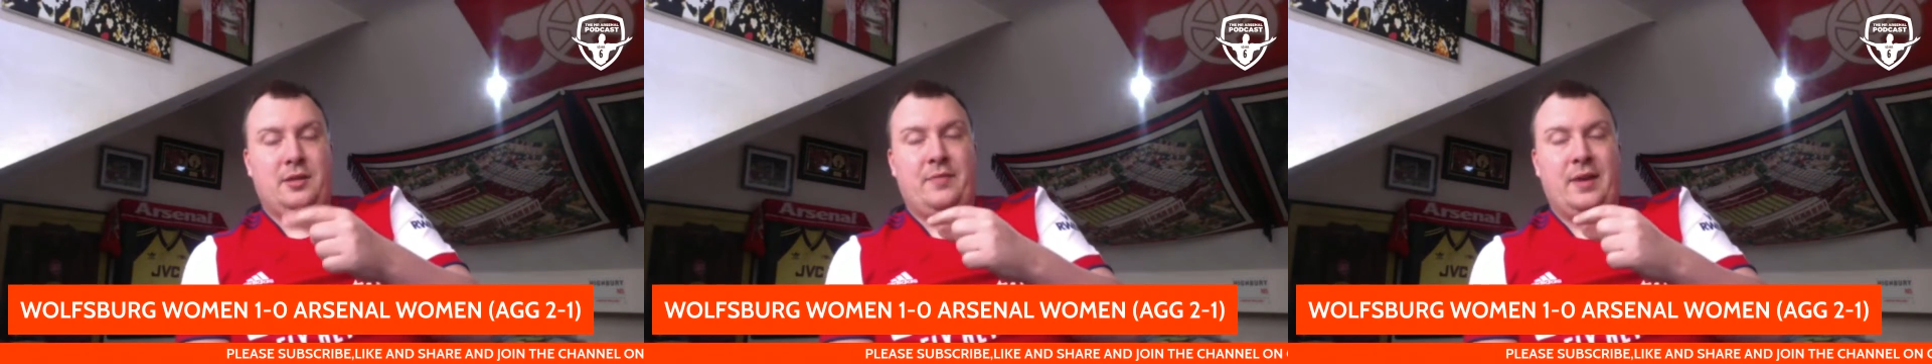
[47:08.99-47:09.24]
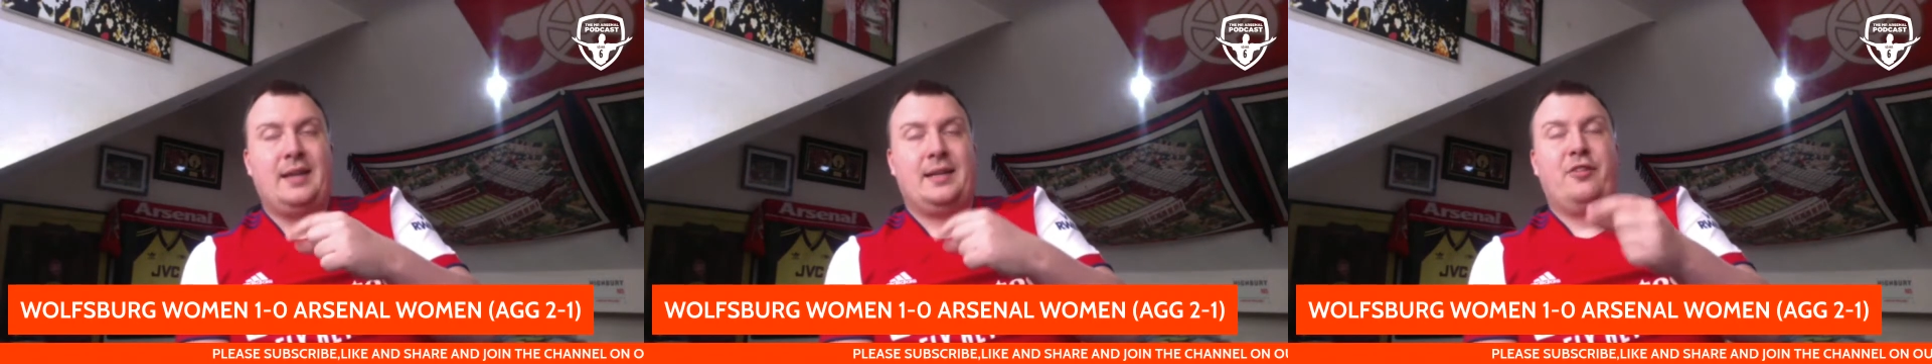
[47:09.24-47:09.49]
If they
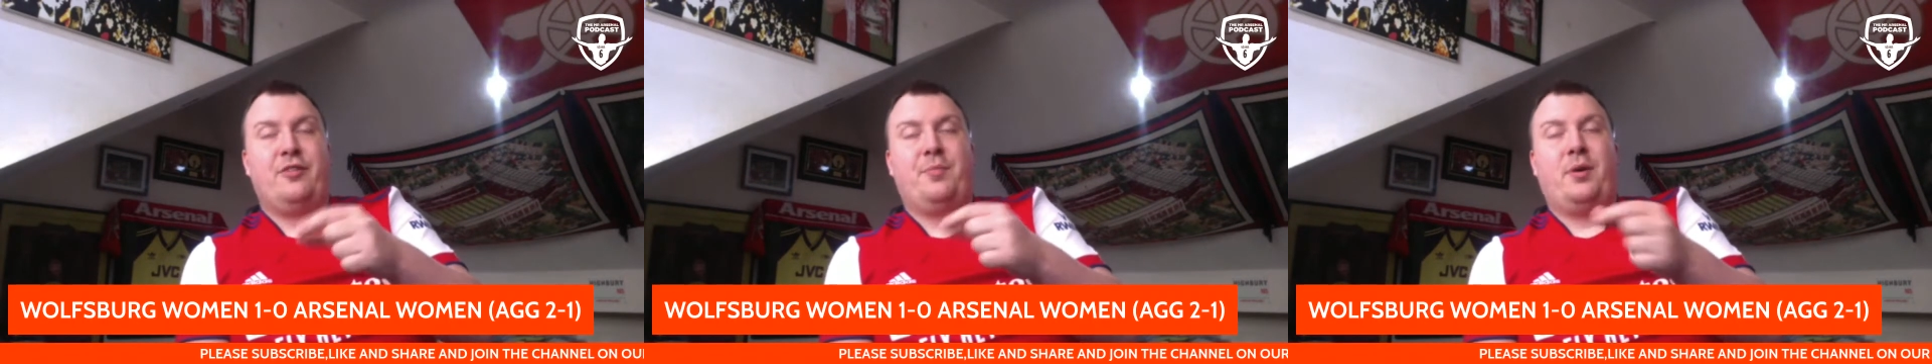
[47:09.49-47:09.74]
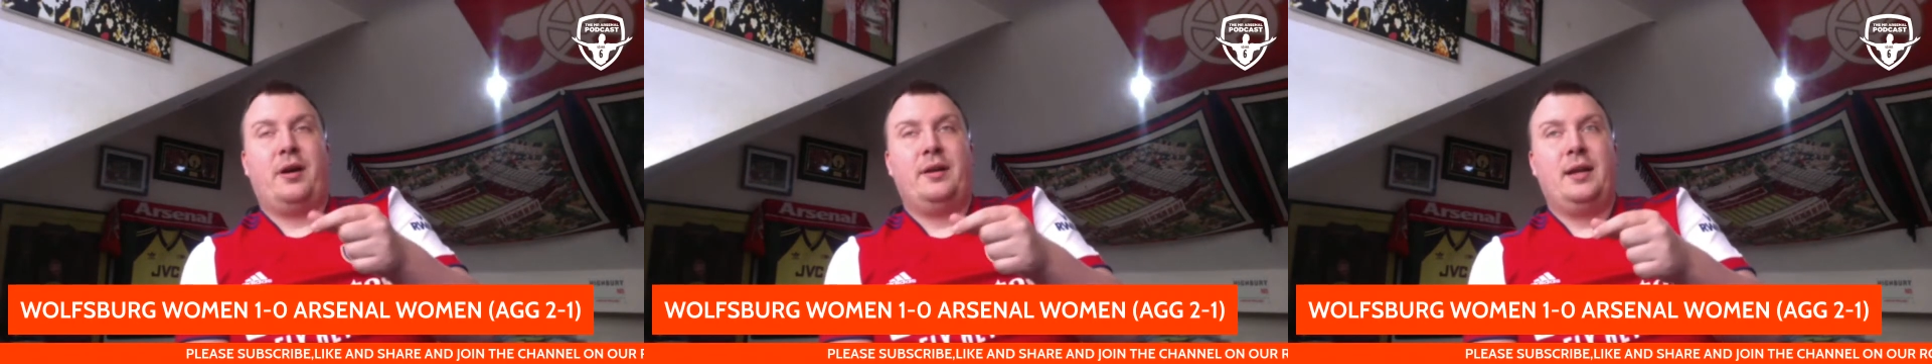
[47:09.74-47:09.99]
ain't get it
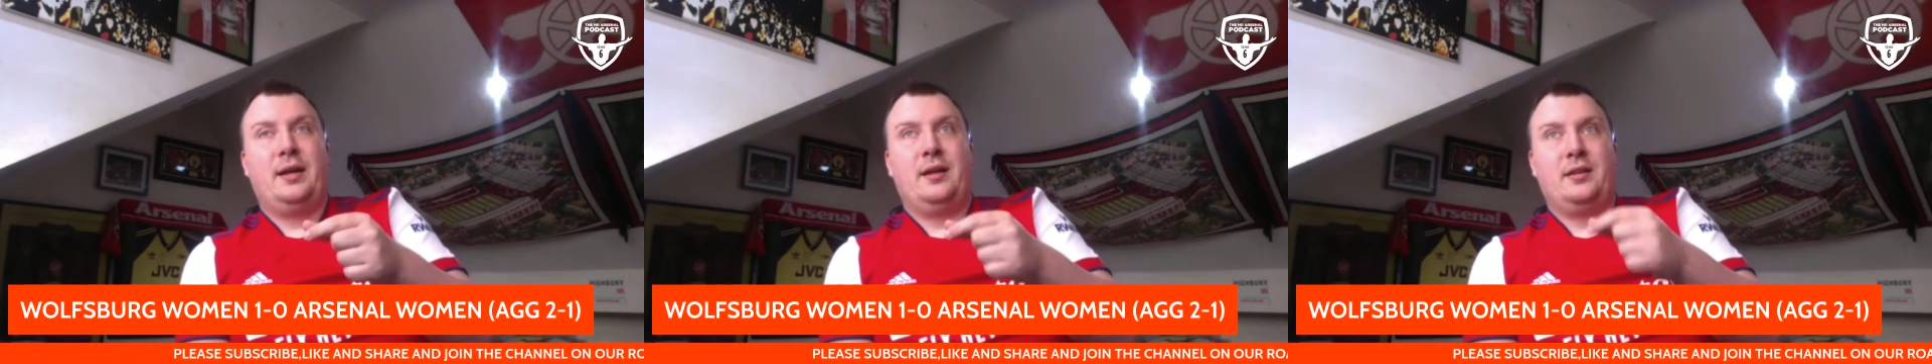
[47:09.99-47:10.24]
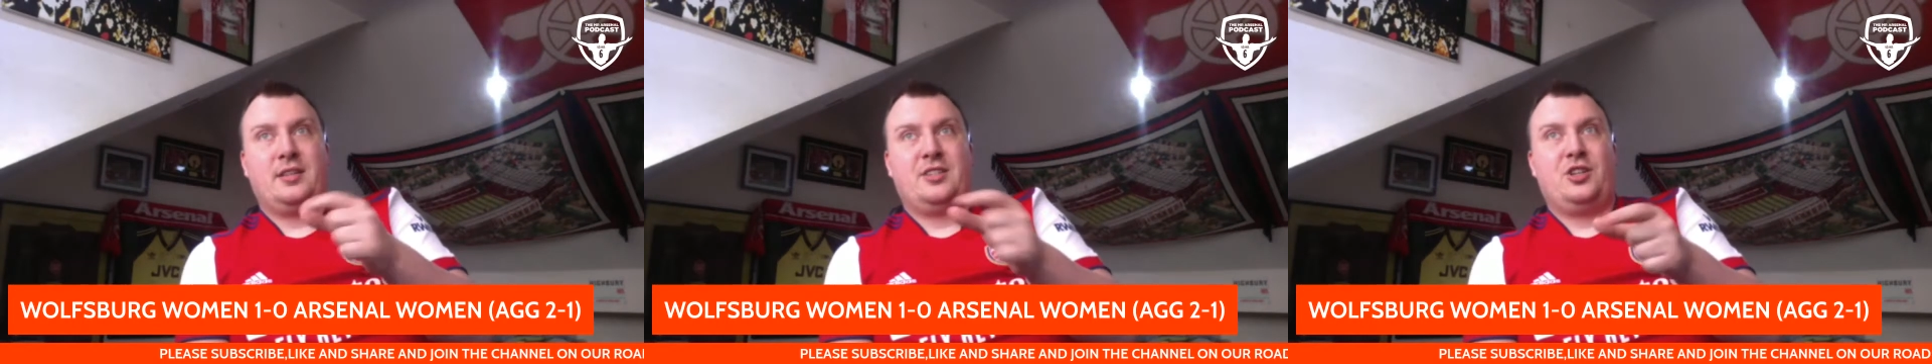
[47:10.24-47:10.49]
by then, and
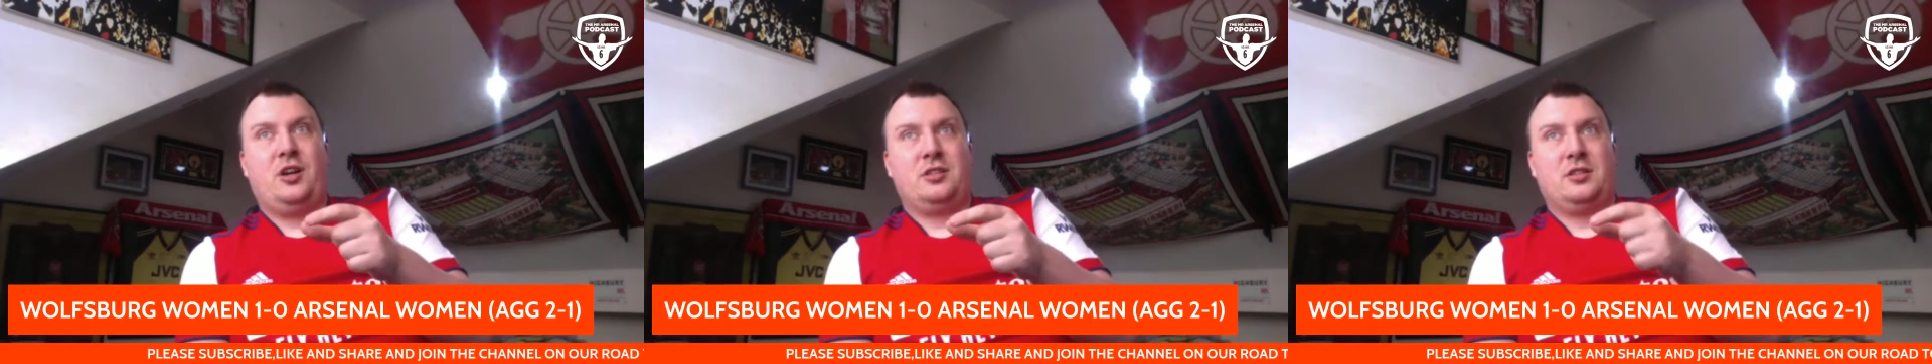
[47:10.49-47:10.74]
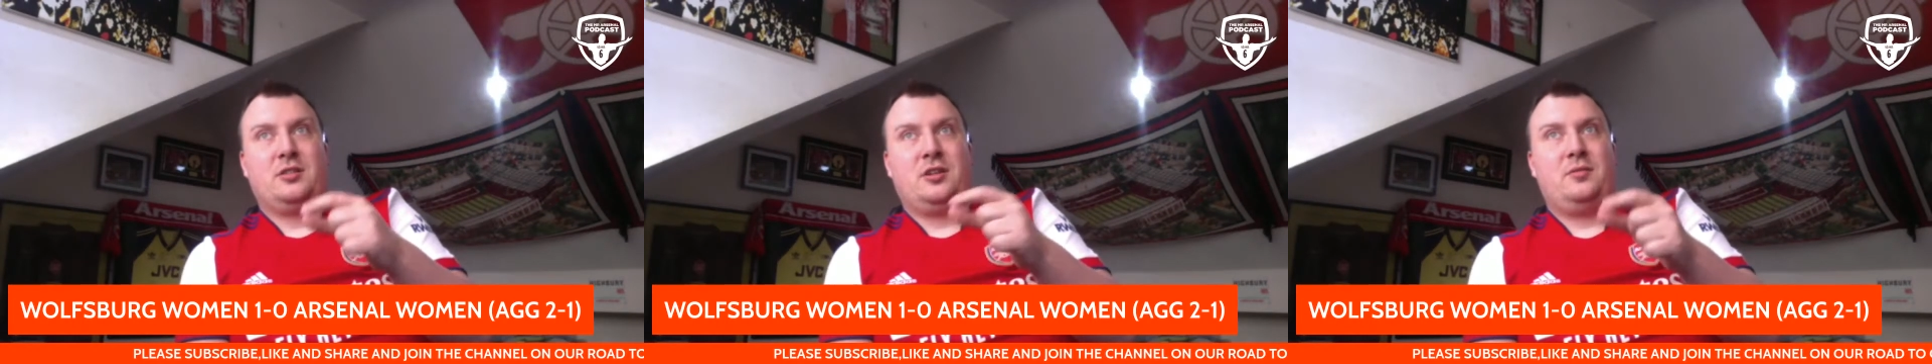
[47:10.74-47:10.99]
there's a chance
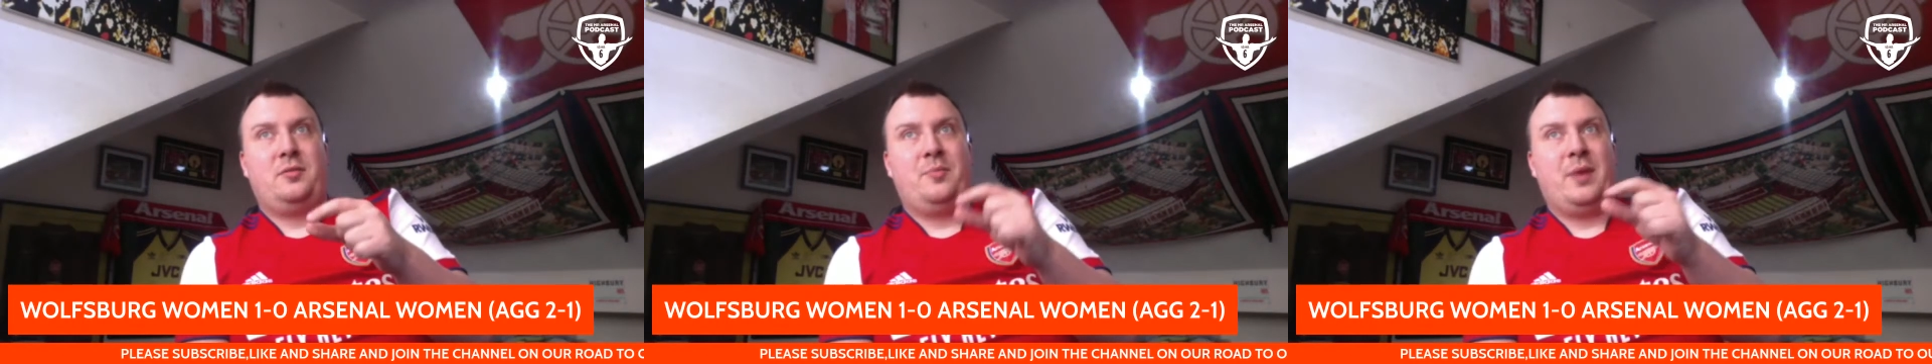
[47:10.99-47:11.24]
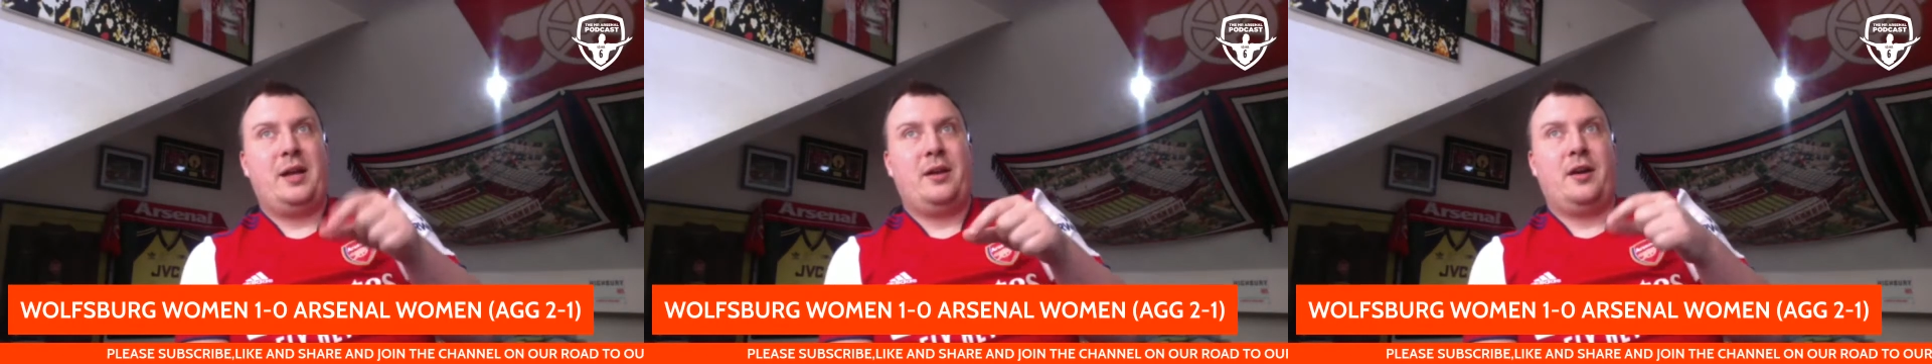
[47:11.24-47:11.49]
that
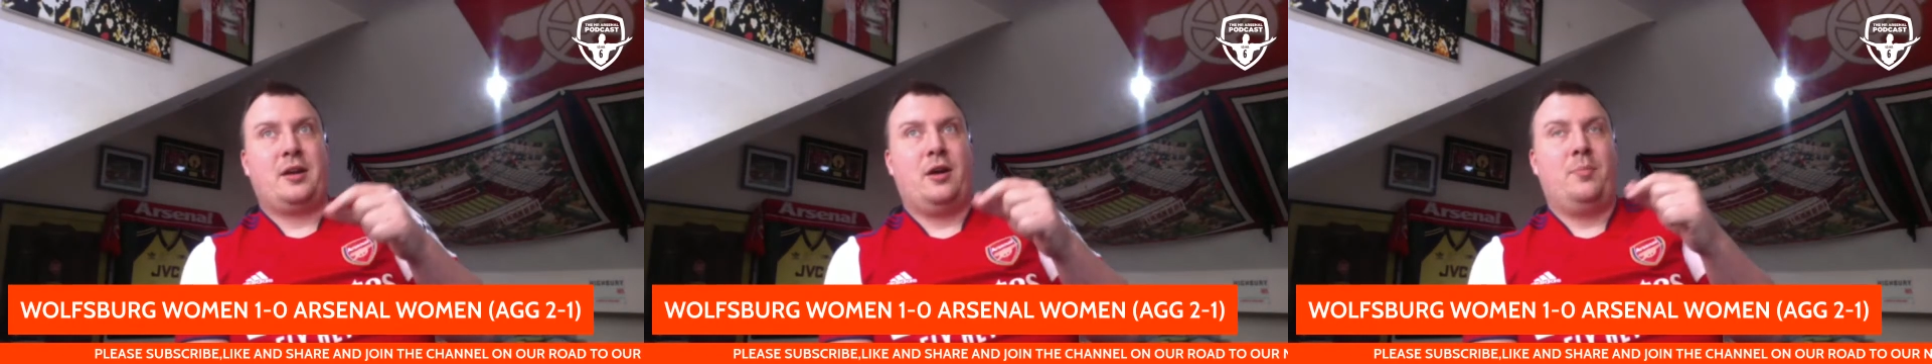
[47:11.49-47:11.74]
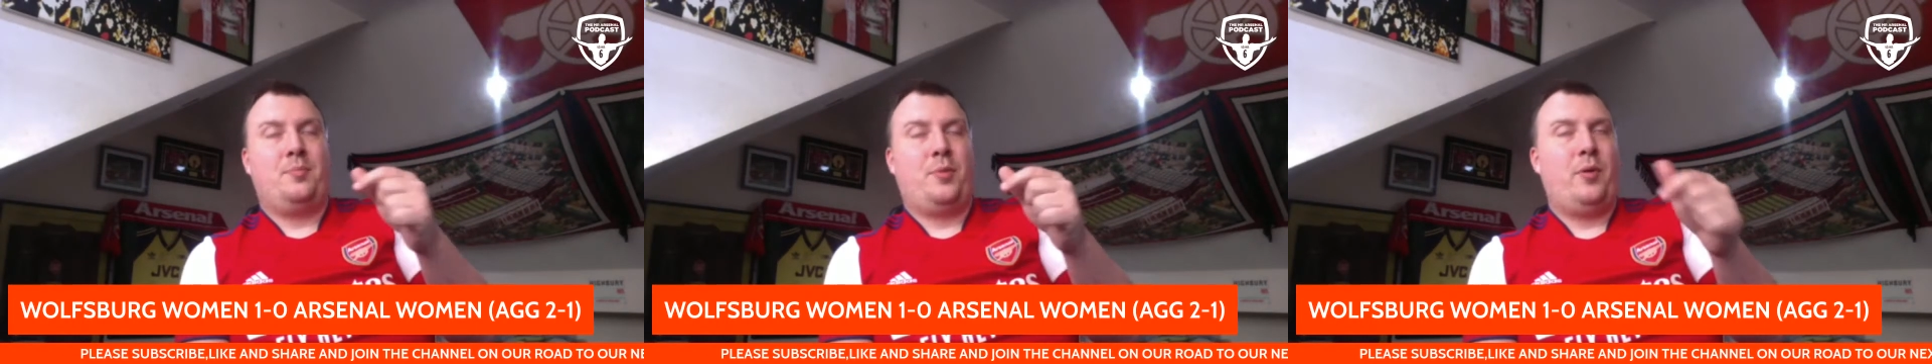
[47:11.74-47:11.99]
Man United got a
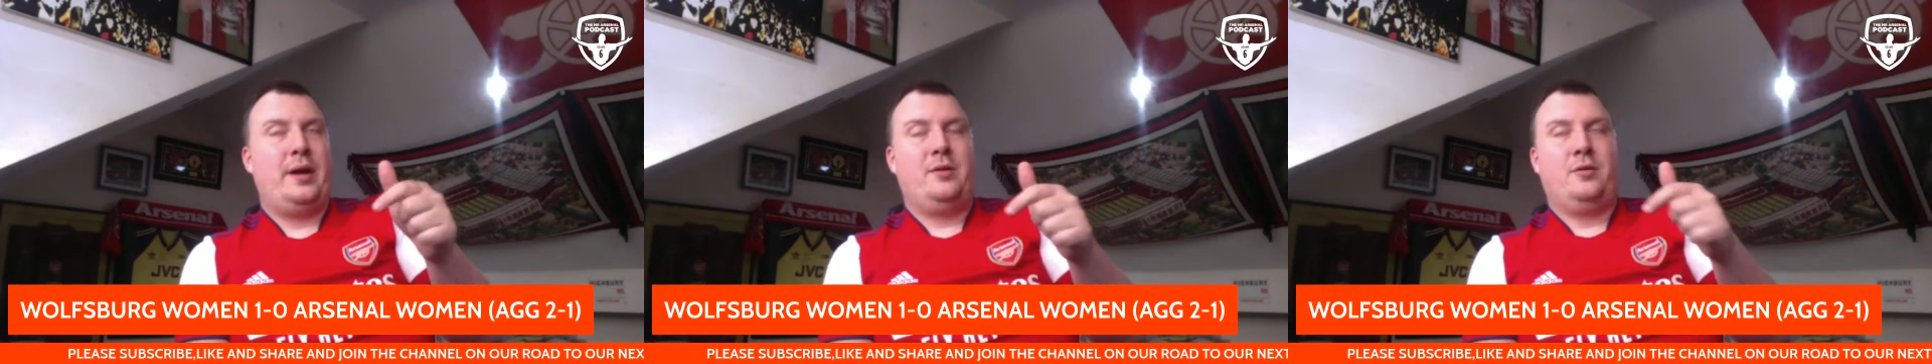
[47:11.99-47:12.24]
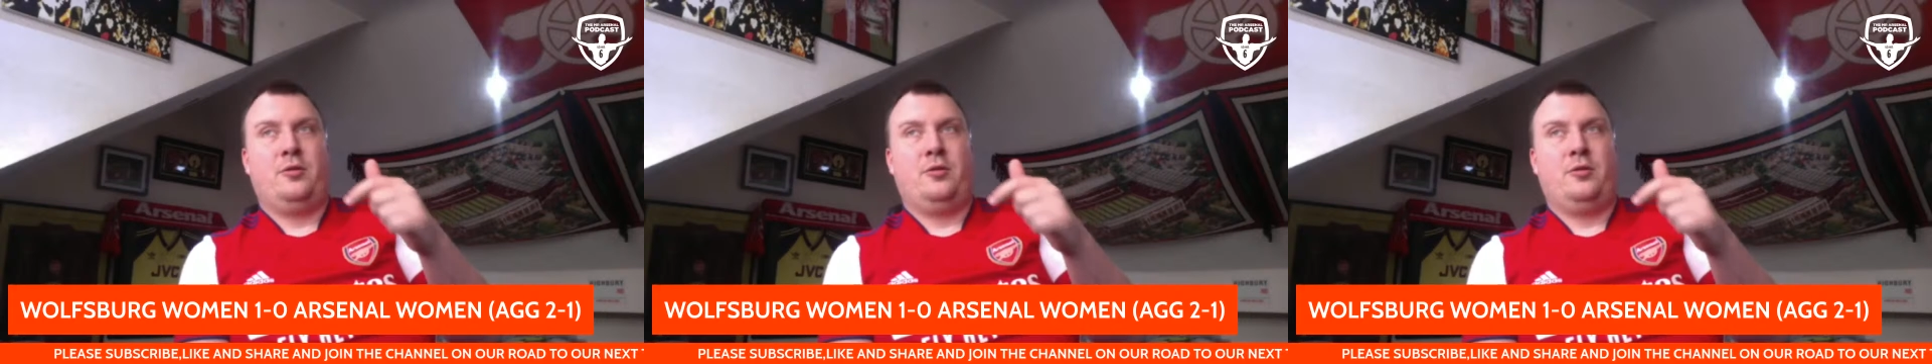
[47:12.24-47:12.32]
point